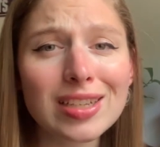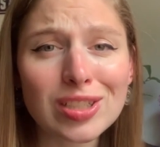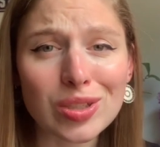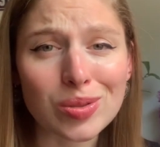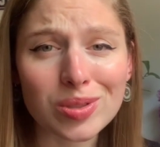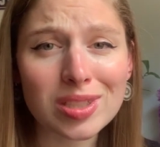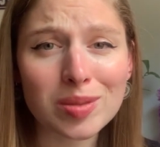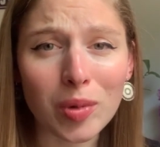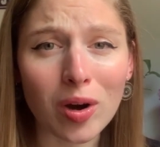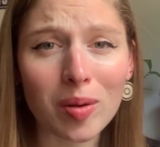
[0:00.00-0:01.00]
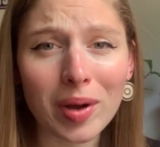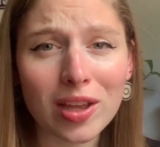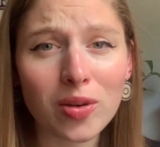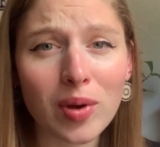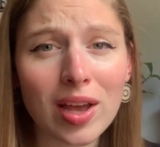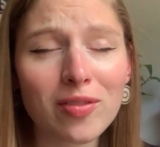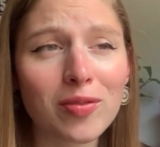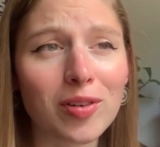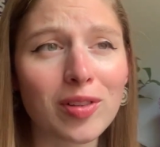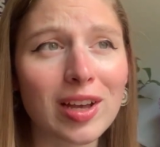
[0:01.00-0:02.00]
to use this bar, by the way,
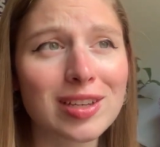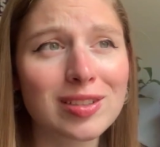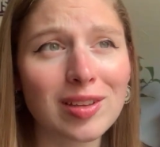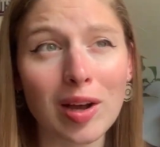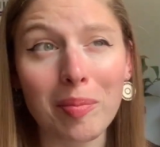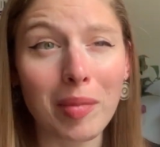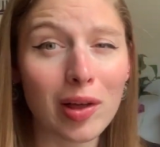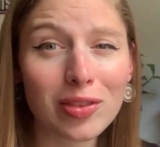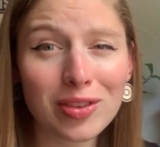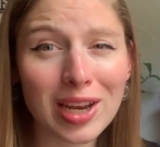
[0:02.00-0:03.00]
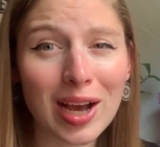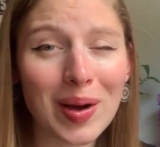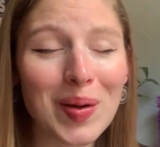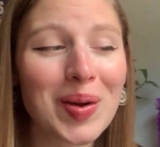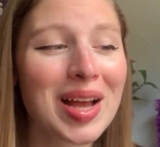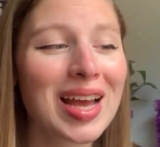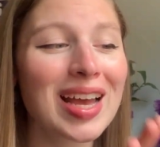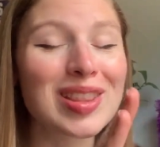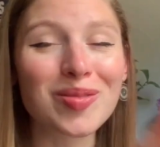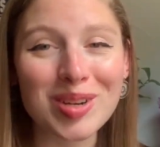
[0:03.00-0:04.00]
for like a month now.
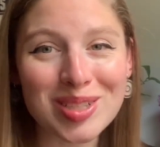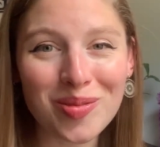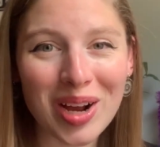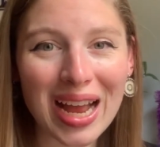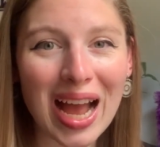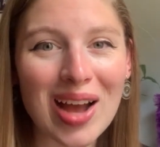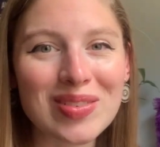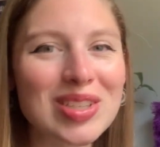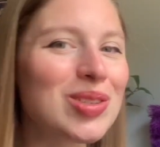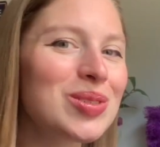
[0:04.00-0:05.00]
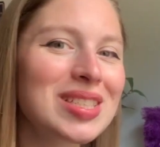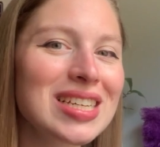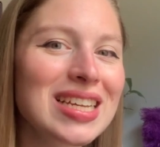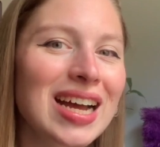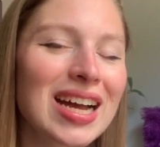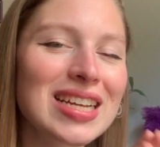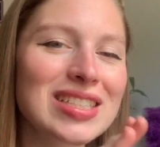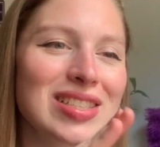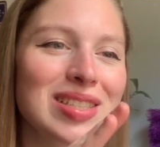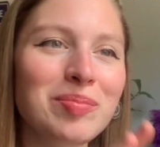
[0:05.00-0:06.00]
And the reason why I haven't used it yet
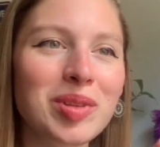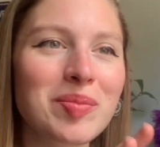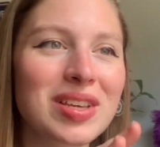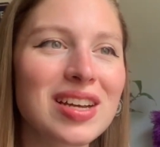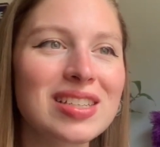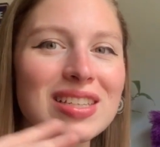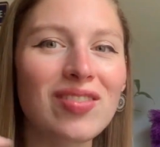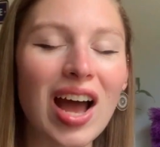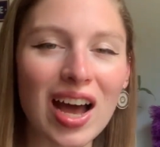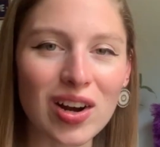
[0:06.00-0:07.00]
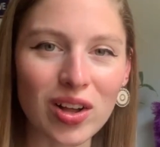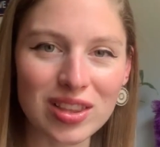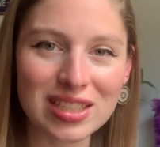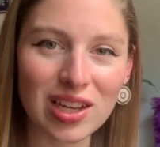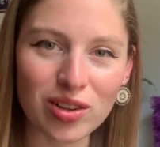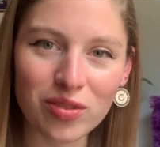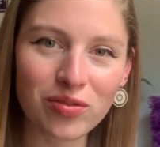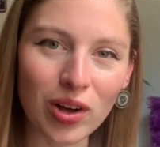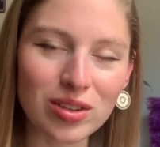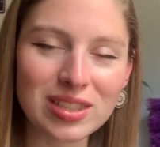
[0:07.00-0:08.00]
is simply because I've had all these other
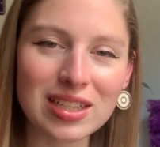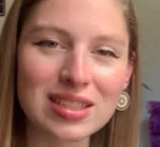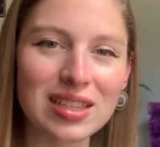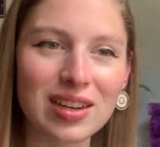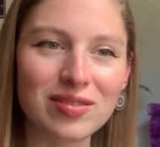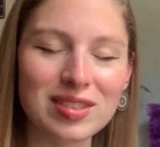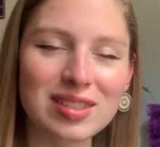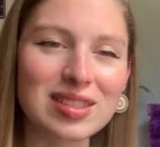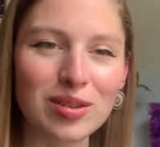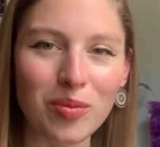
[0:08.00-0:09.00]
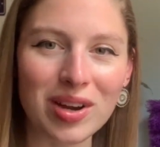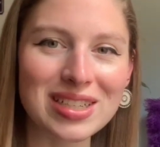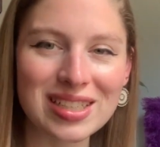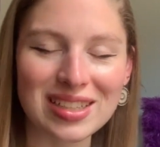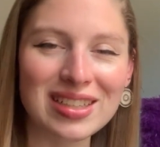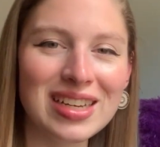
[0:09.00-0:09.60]
fall scents that I've still wanted to